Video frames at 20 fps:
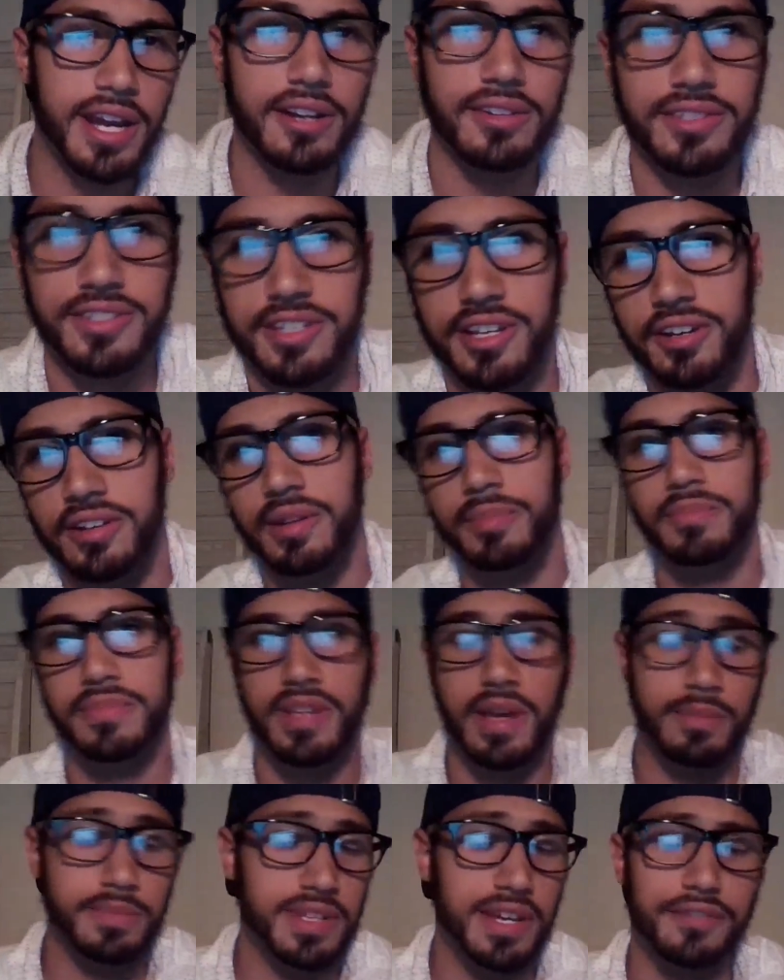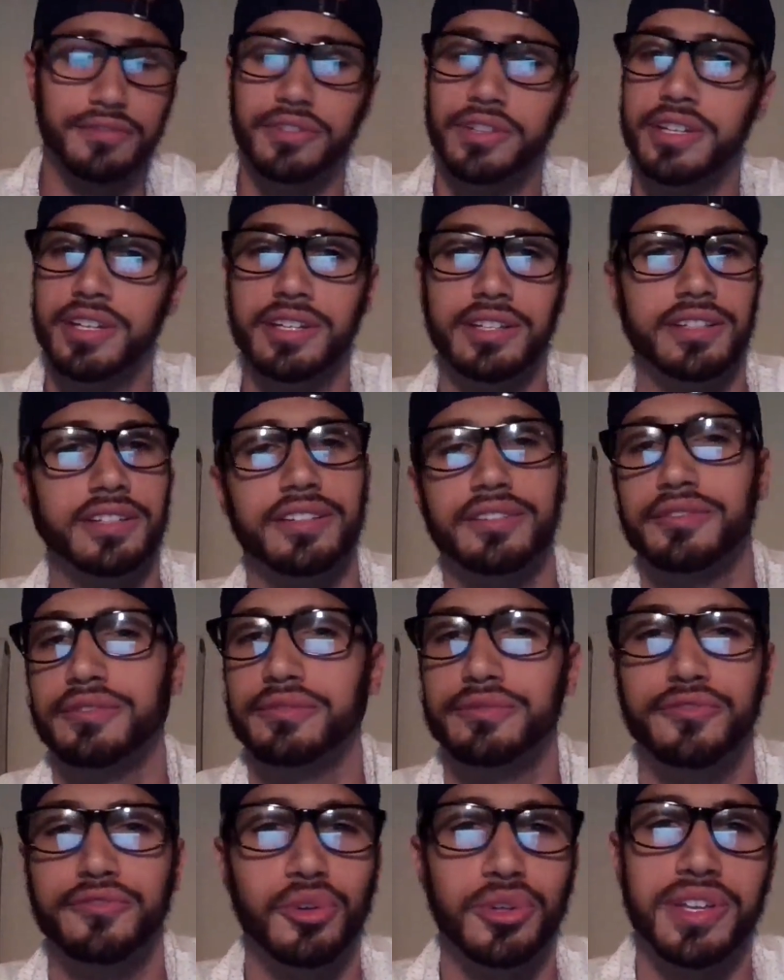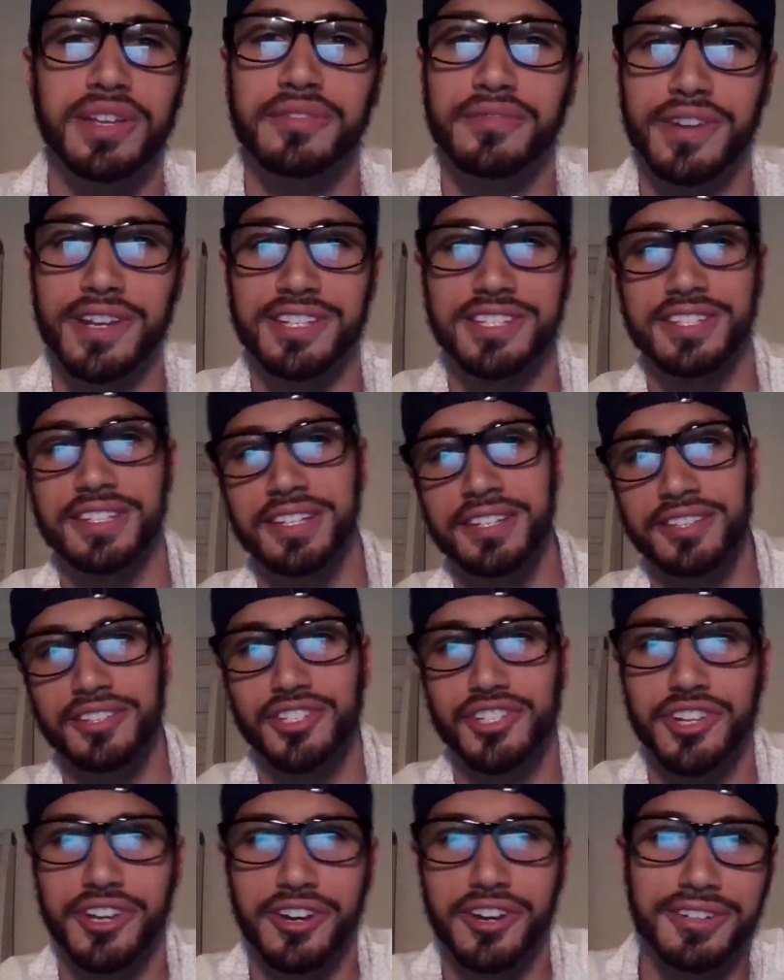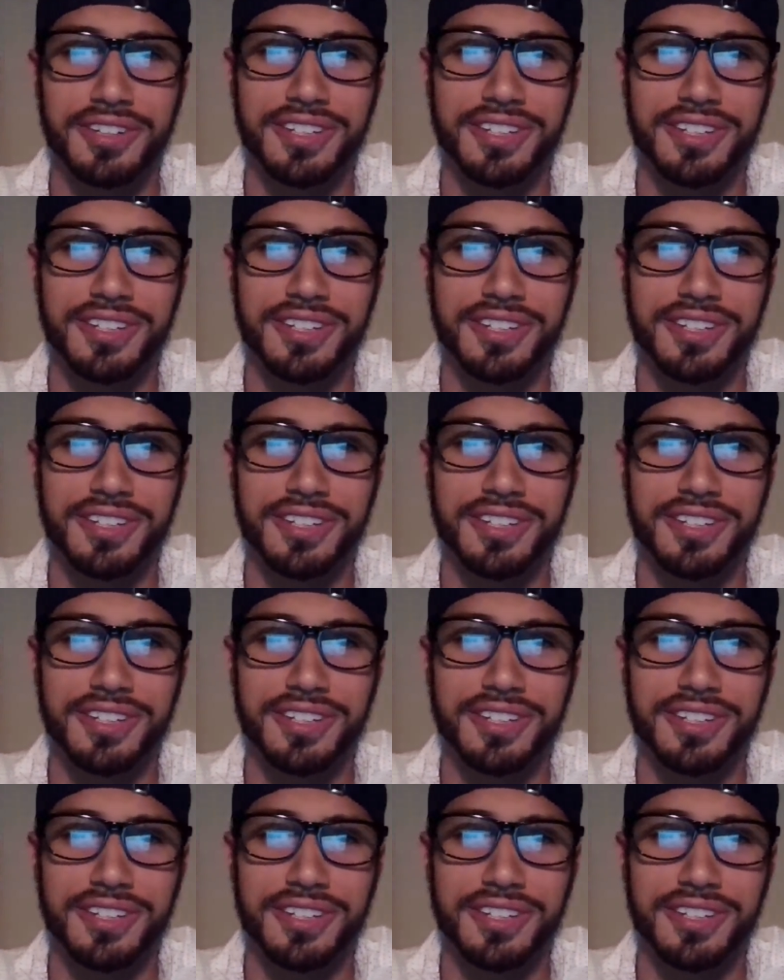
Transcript: So I'm I'm definitely fully invested in the show.